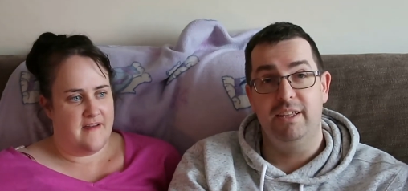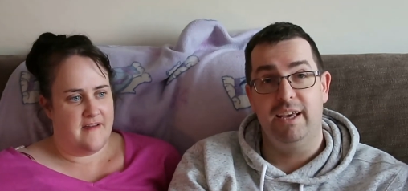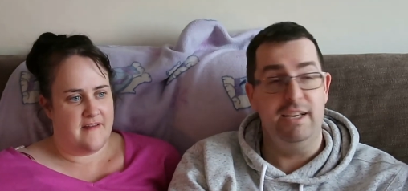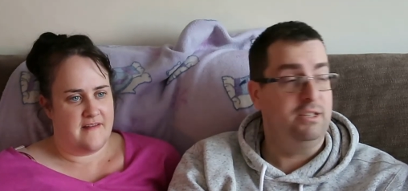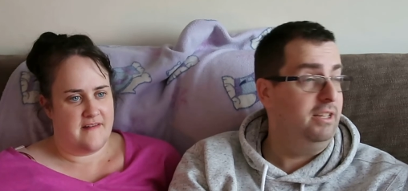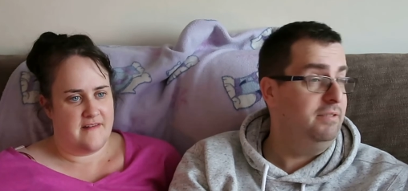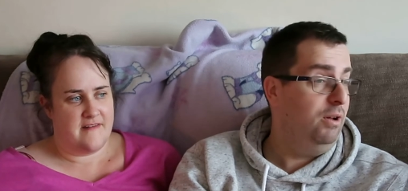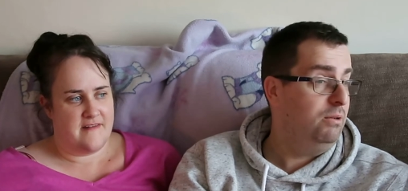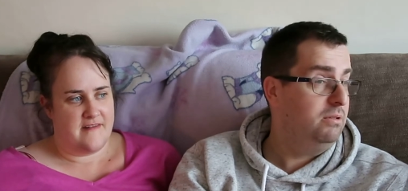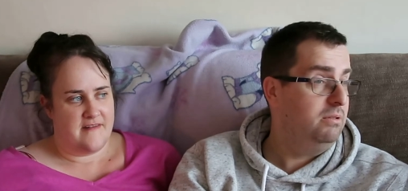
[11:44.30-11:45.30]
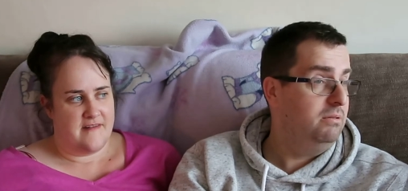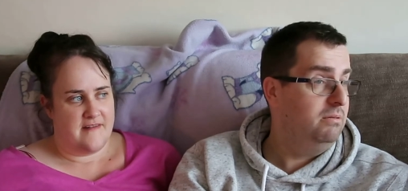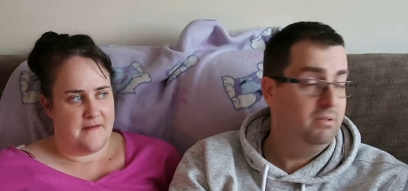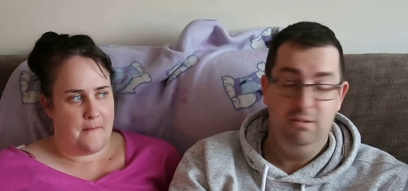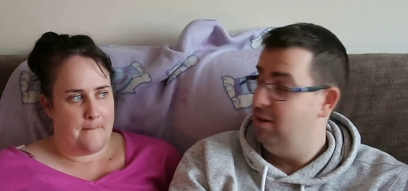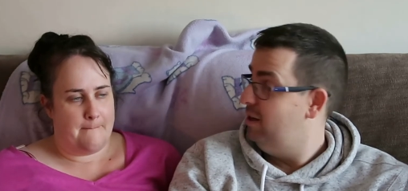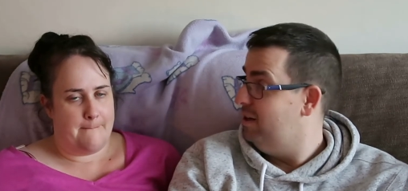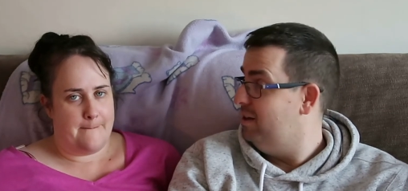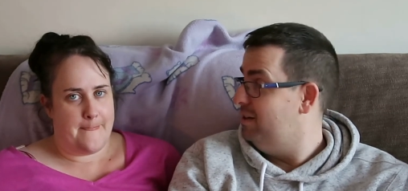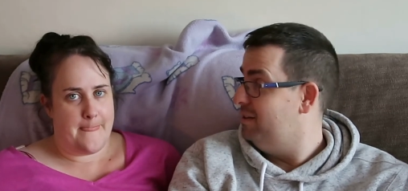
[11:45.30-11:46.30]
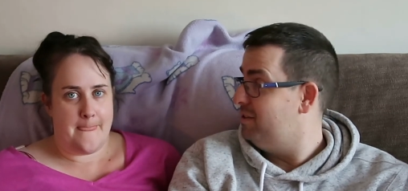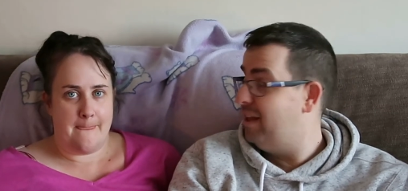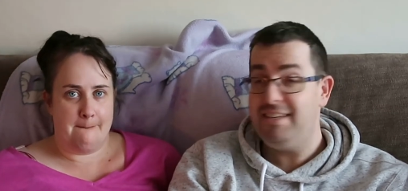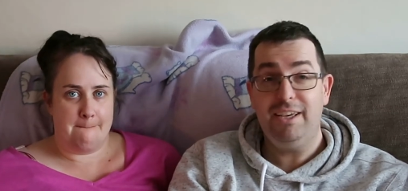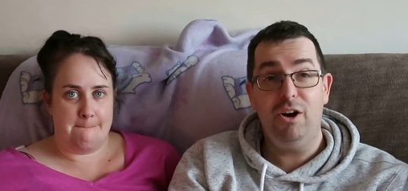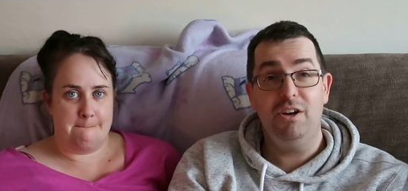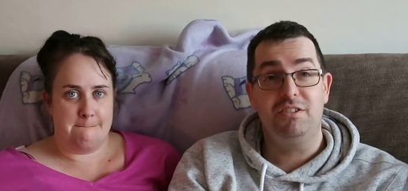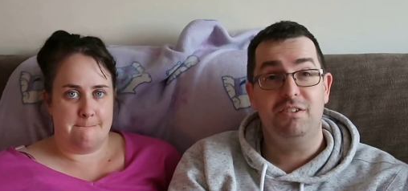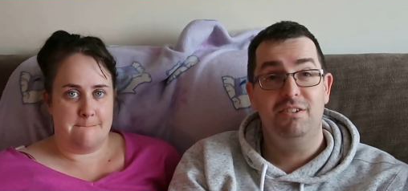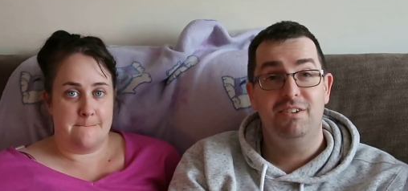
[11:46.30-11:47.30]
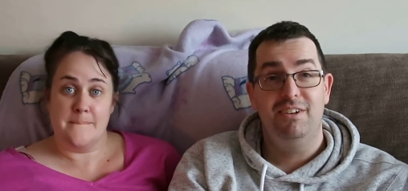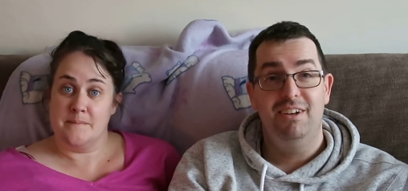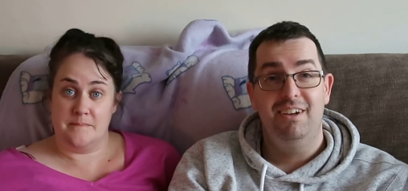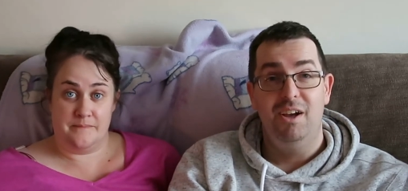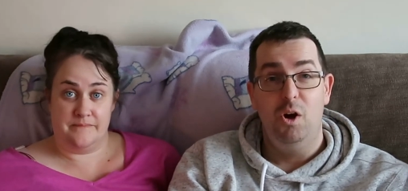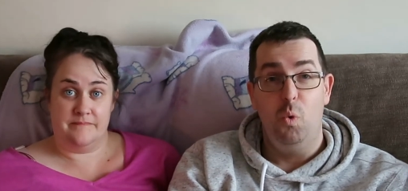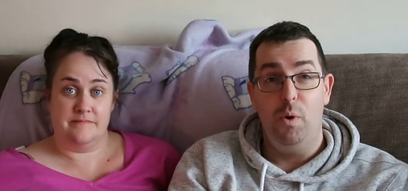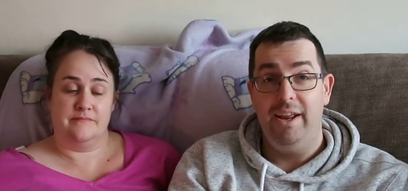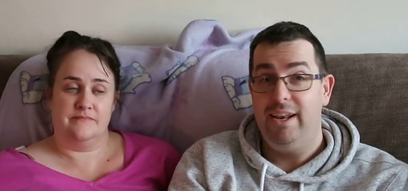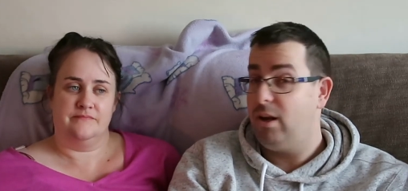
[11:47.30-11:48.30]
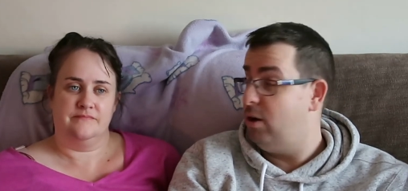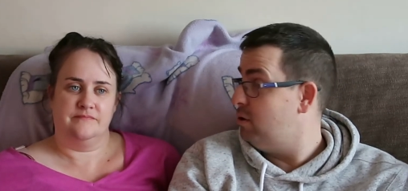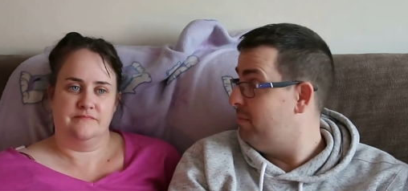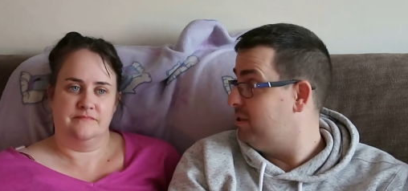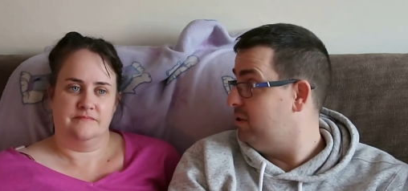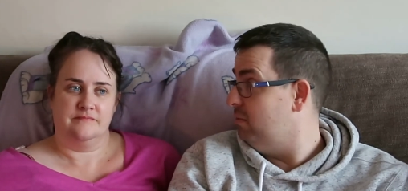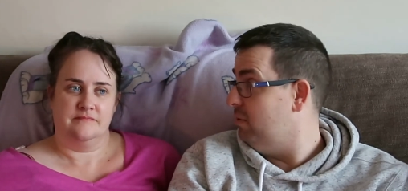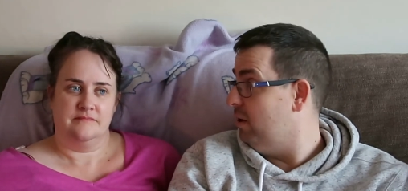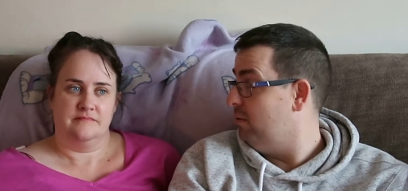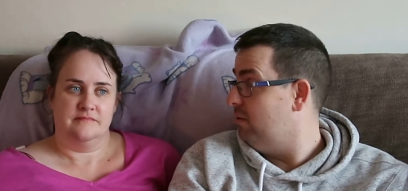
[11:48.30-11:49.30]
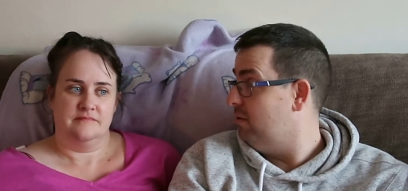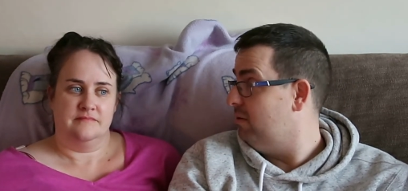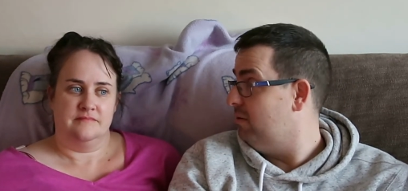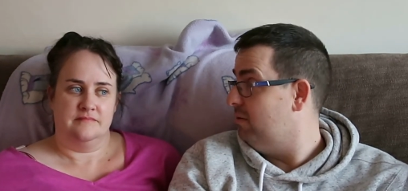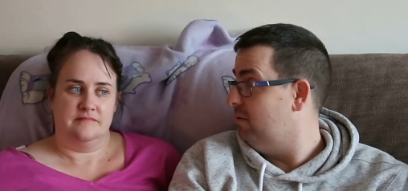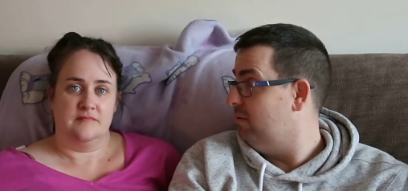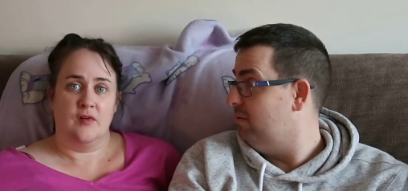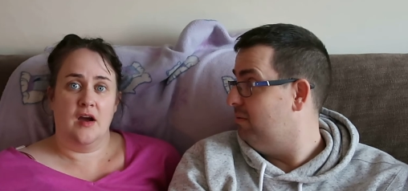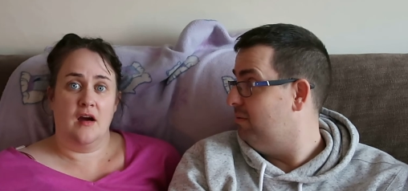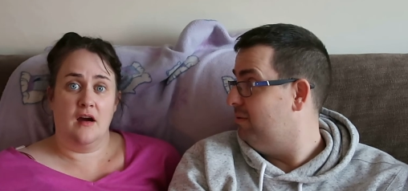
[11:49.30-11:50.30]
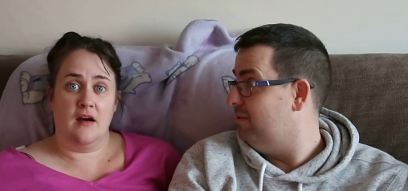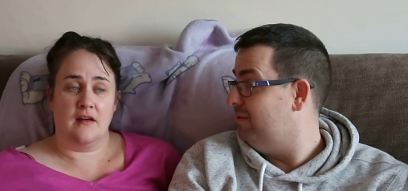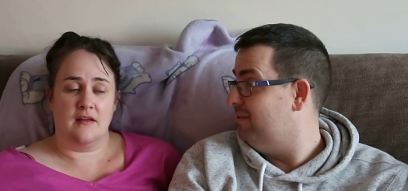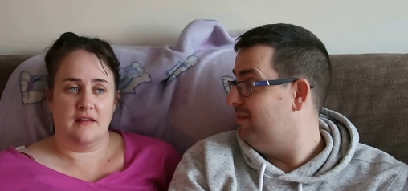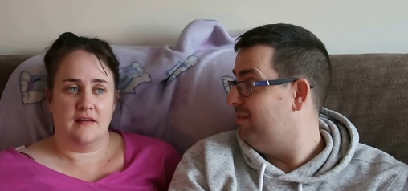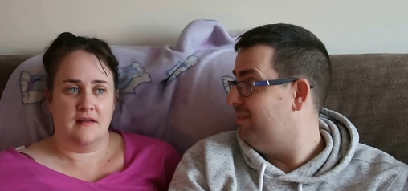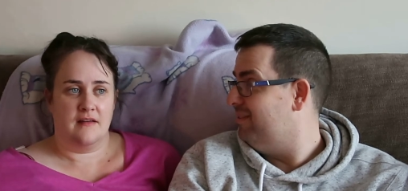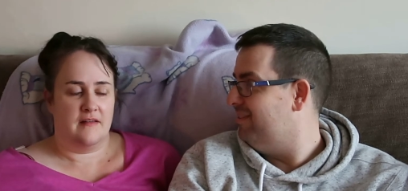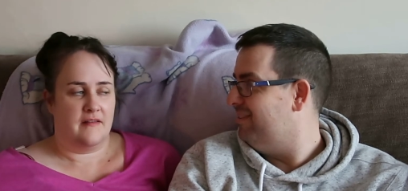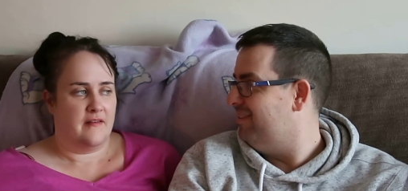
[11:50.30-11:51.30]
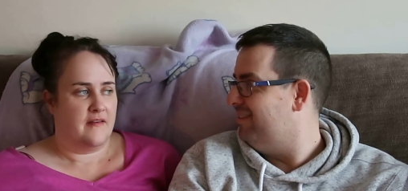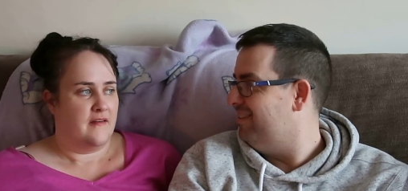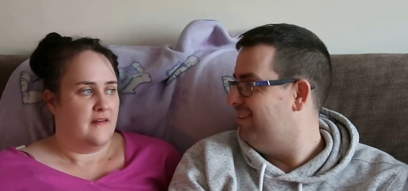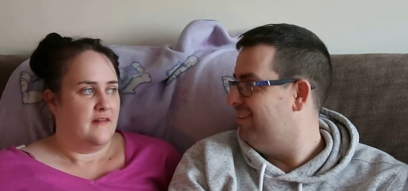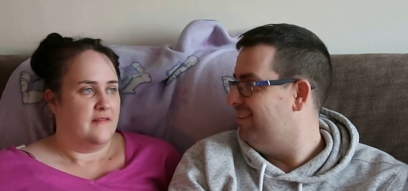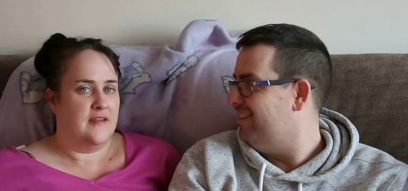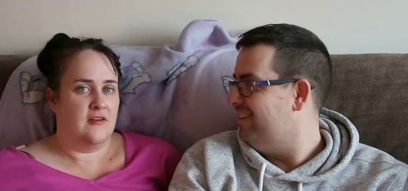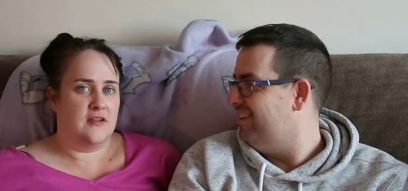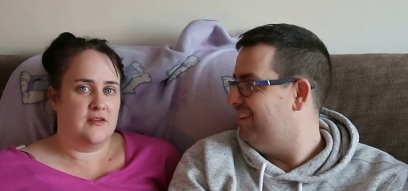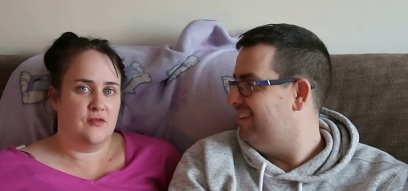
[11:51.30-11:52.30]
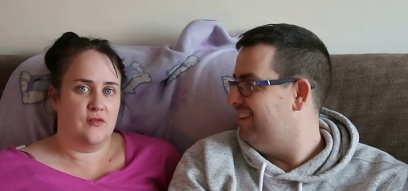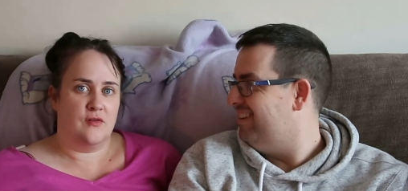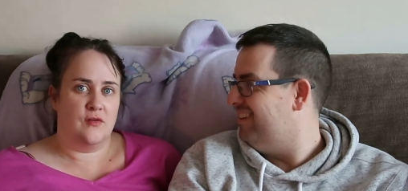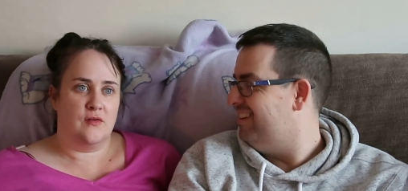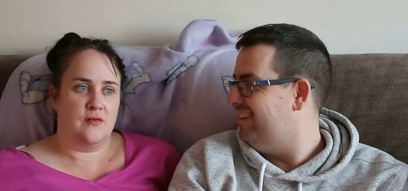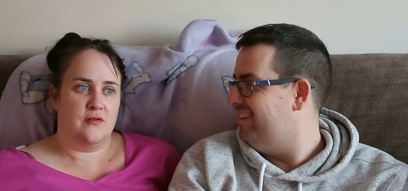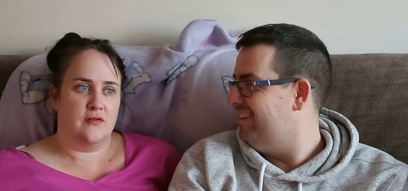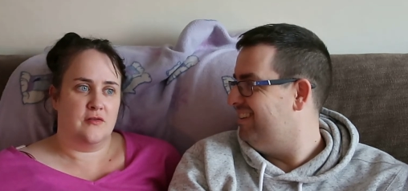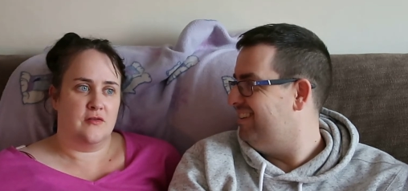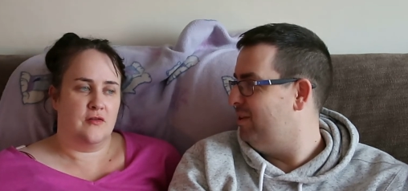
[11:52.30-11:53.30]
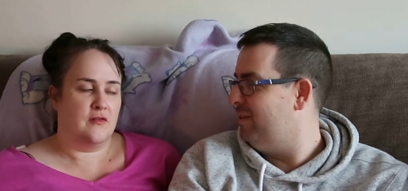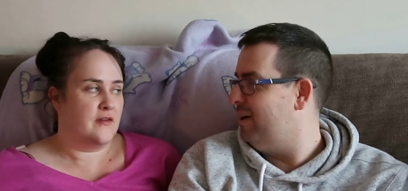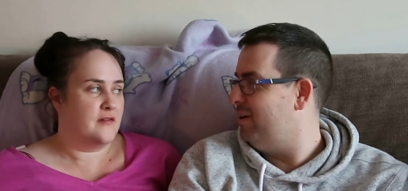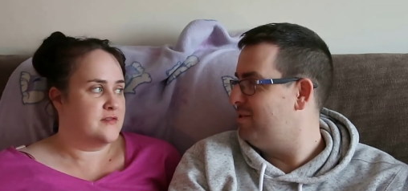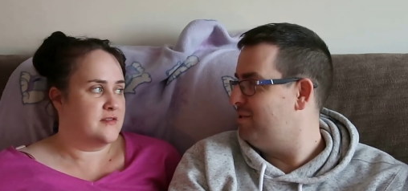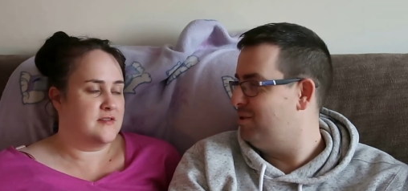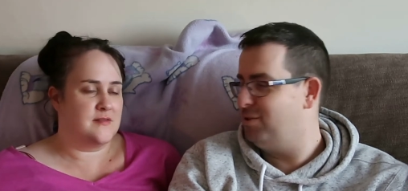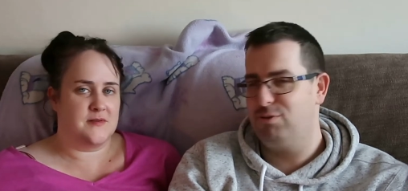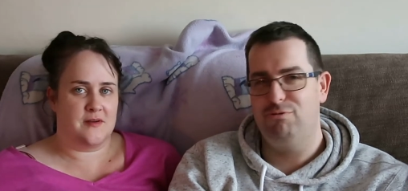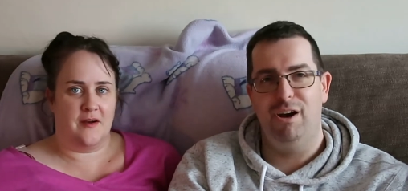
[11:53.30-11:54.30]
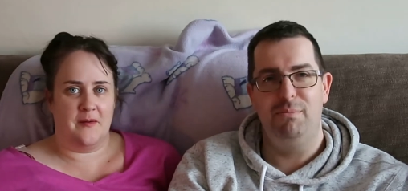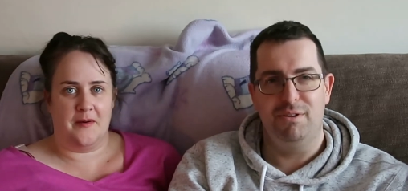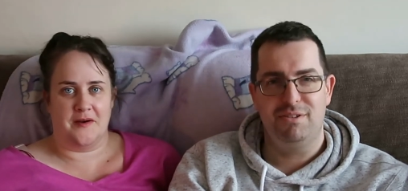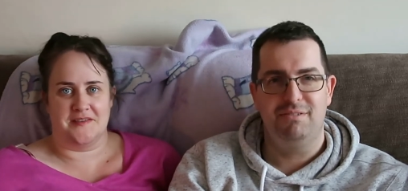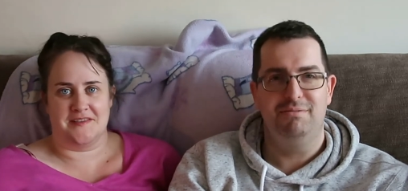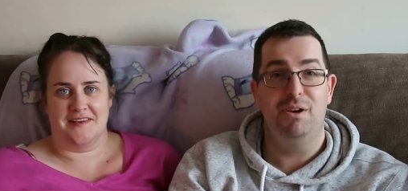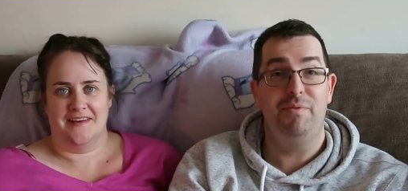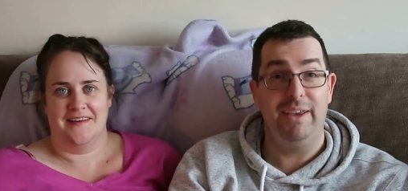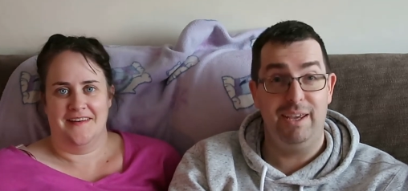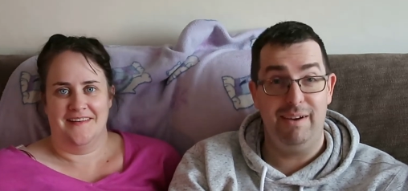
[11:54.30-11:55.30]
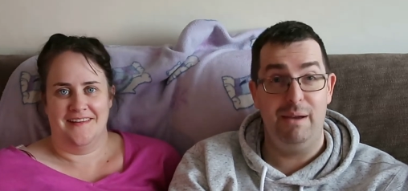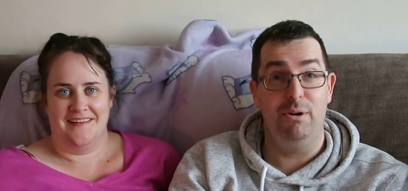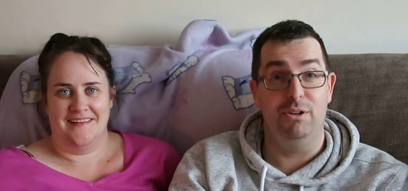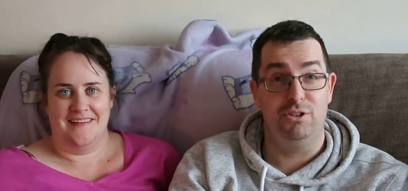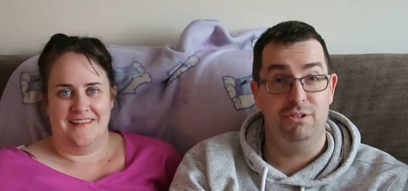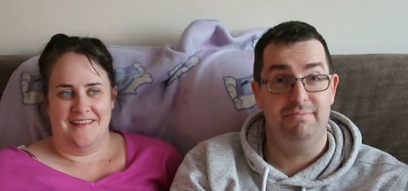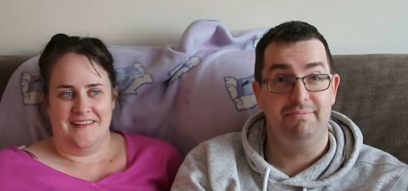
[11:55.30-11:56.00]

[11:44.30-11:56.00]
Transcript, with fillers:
Speaker 1: is the case on these vlogs. So that's it, guys. We're nearly close to the magic number though.
Speaker 2: We are. Nearly
Speaker 1: 2,000 subscribers. So thank you very much.